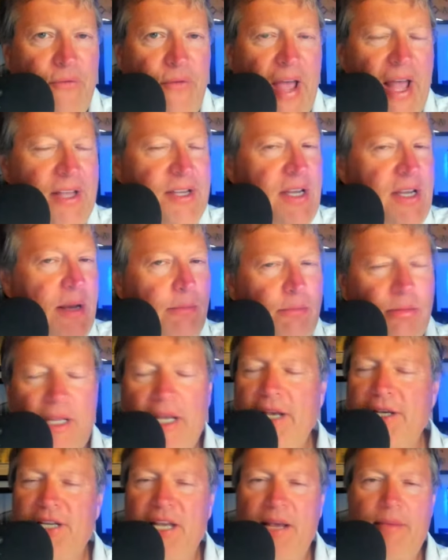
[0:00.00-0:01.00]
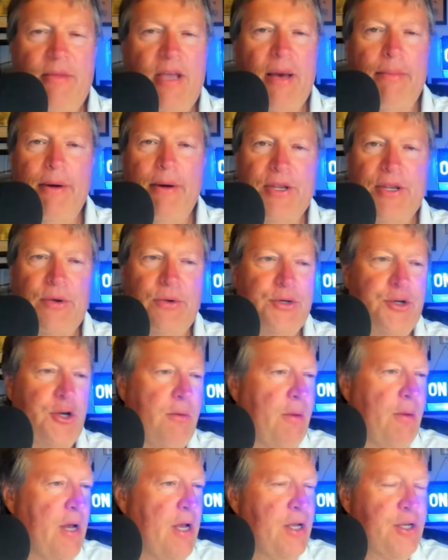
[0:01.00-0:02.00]
fans, please hit me up on
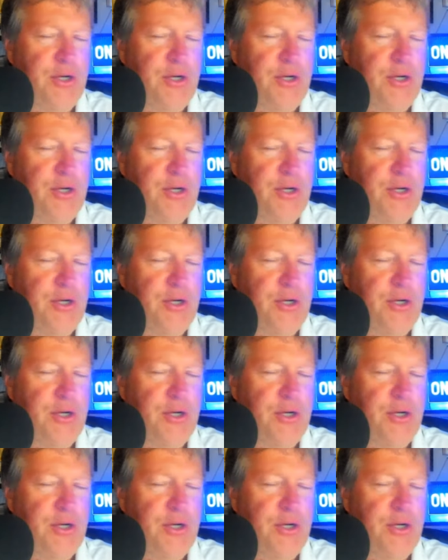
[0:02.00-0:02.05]
YouTube.